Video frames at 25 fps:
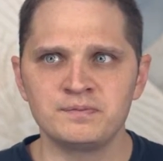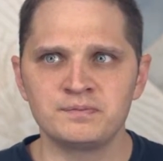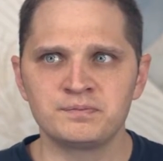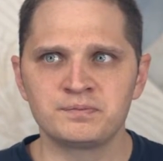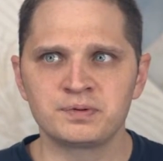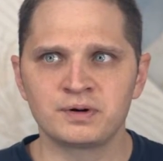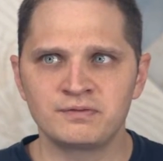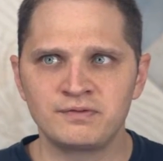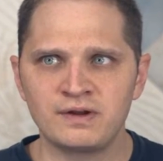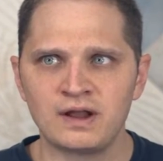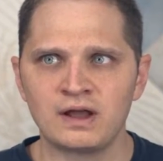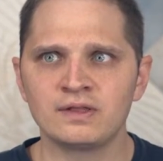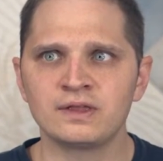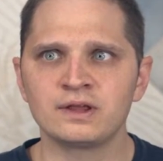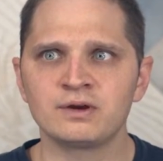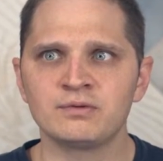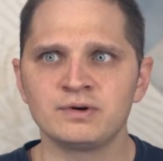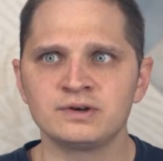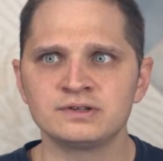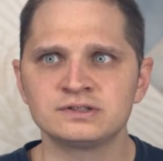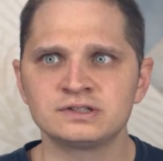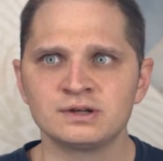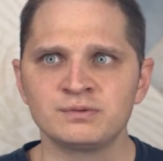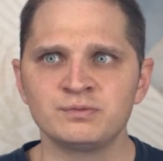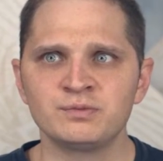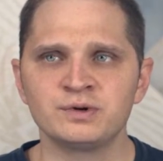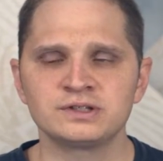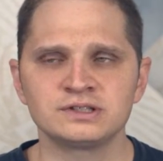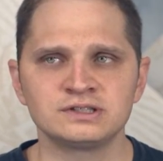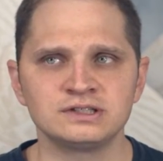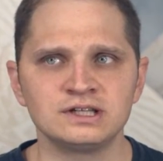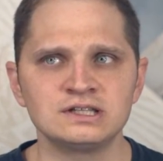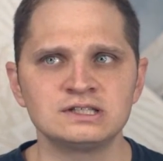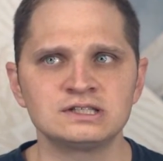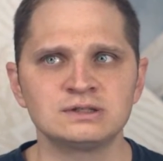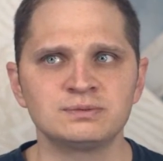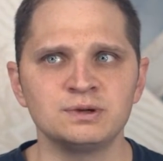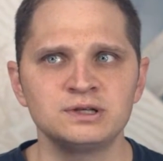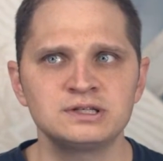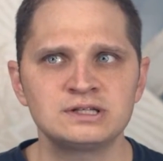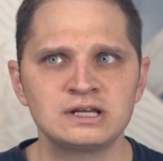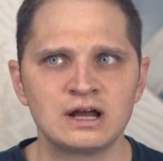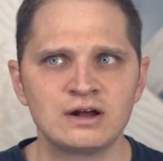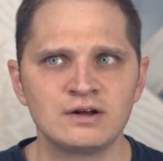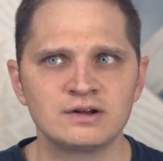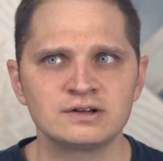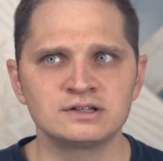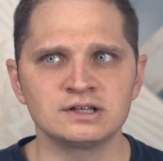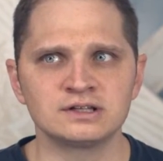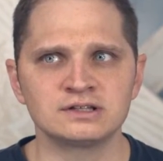prevailing wisdom which needs to be
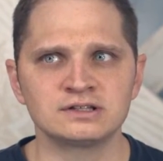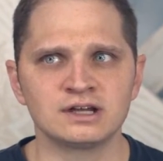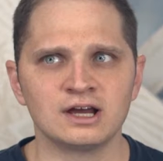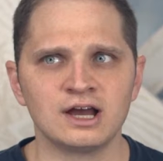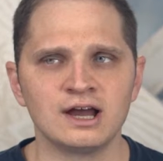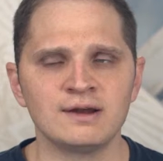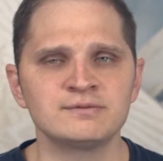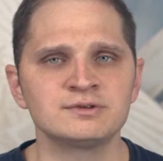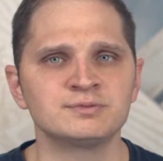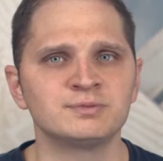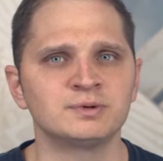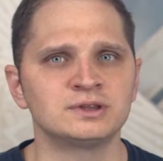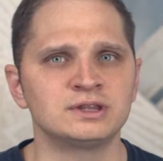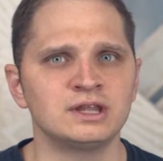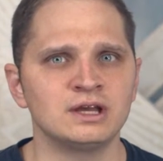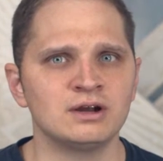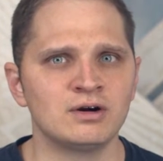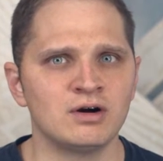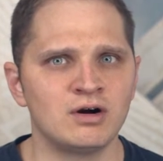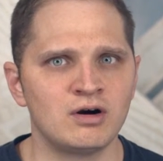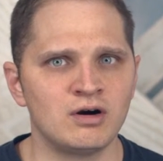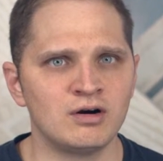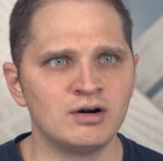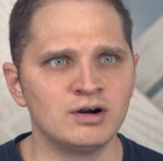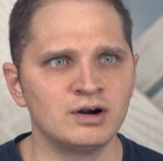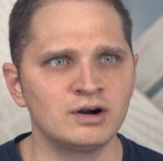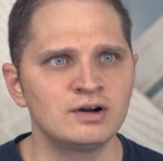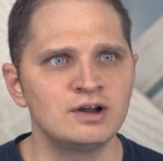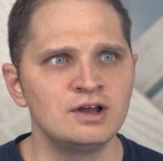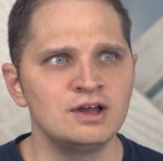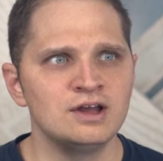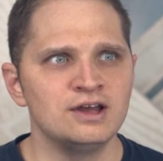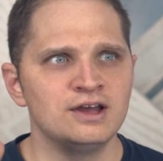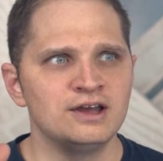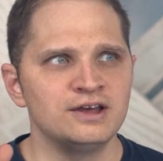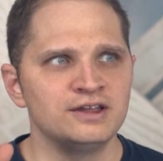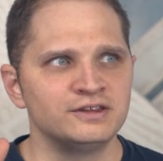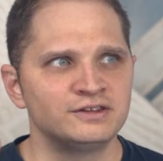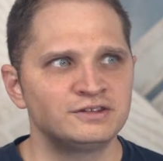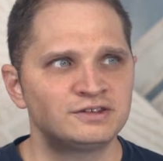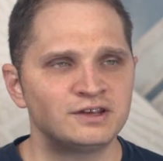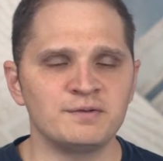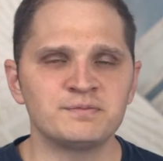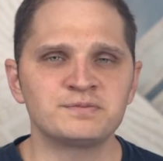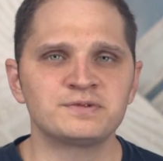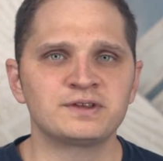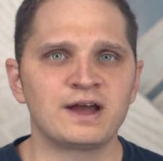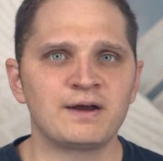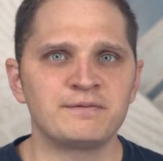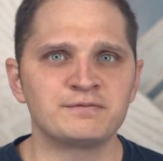challenged at times, but there are
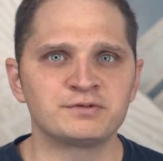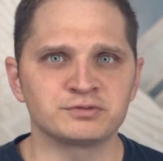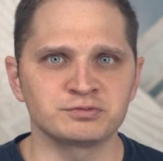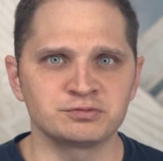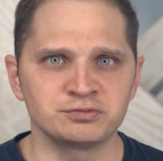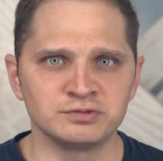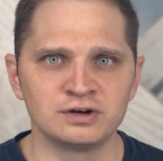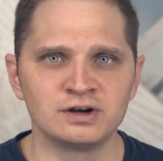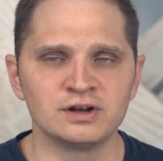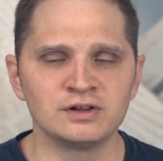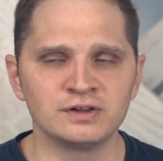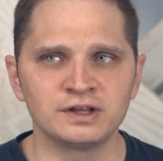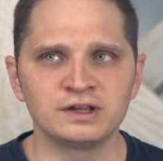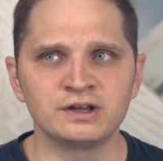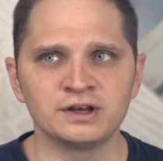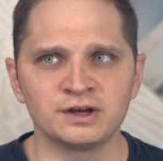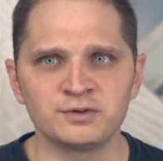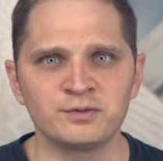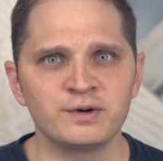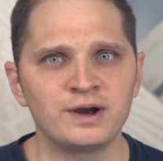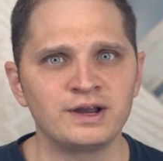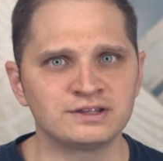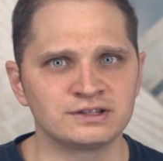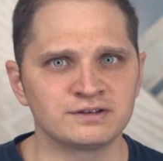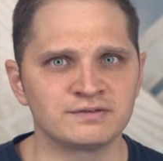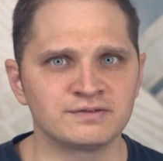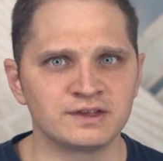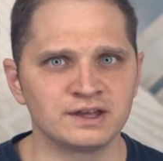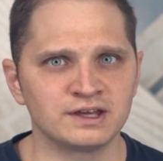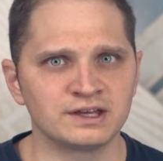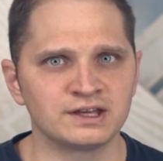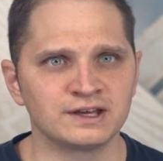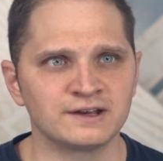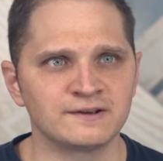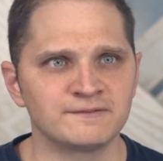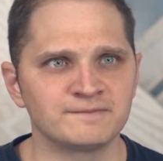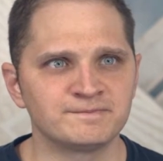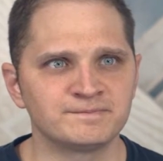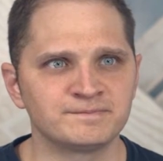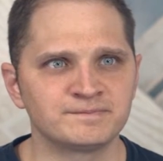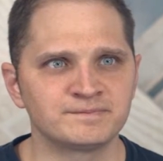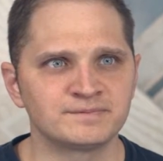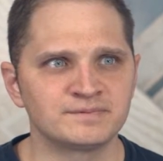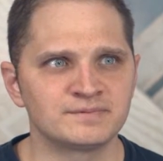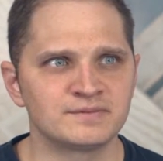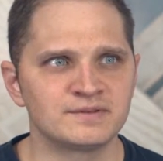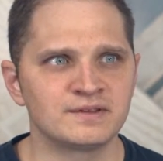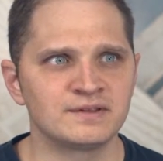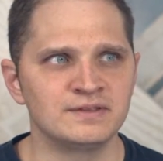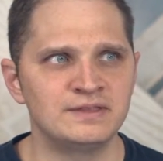sometimes really good ways of thinking
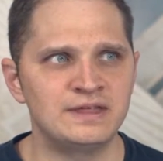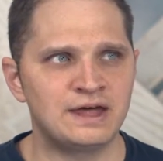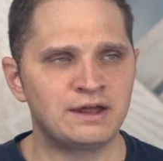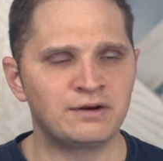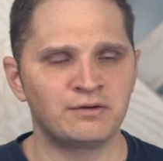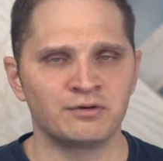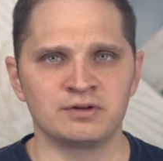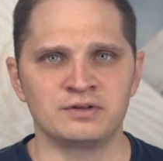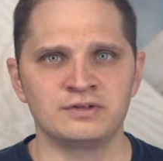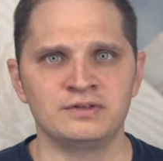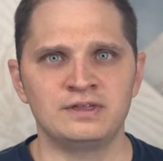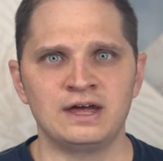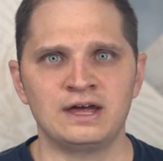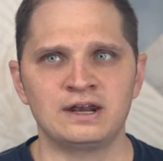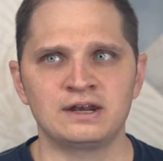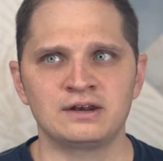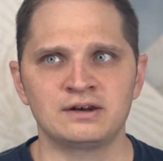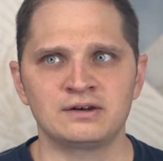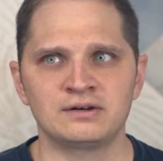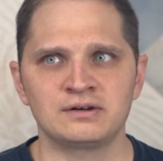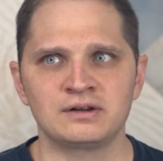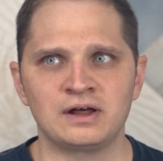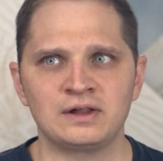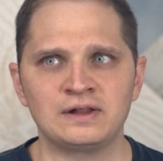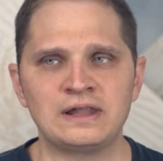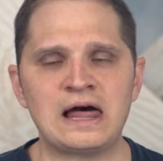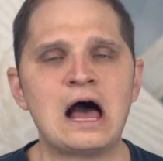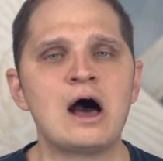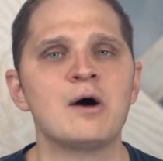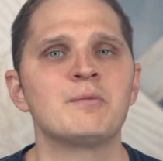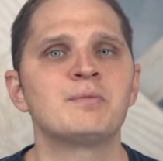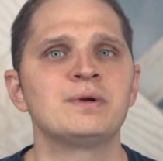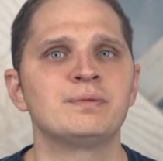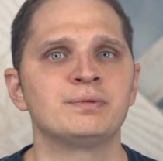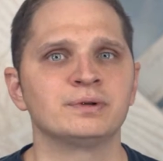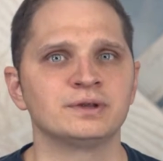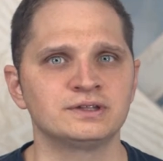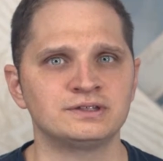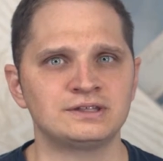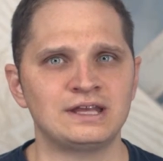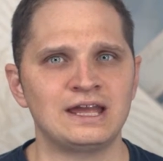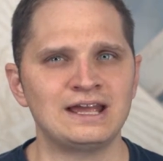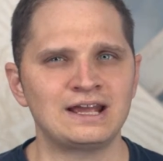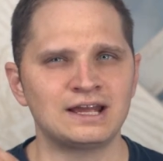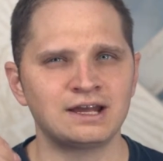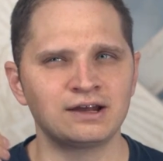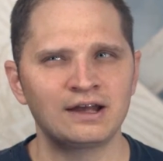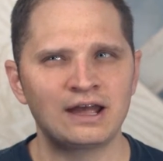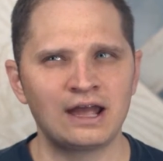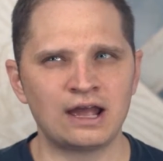that allow people to
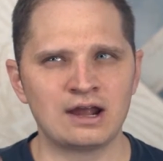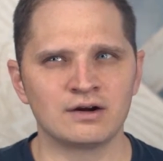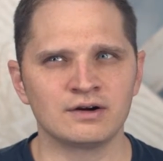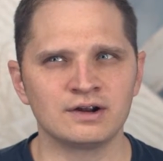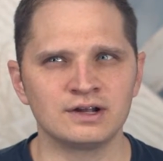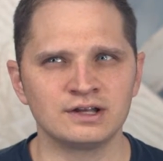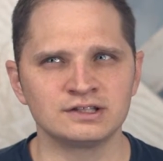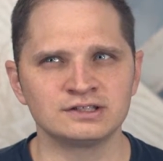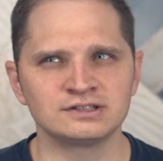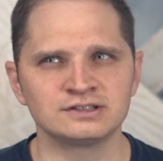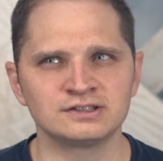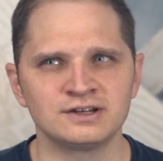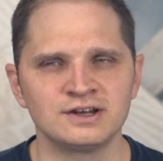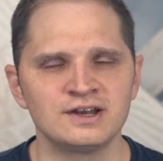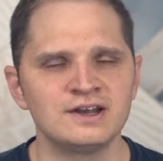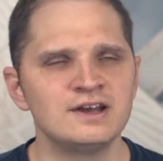take areas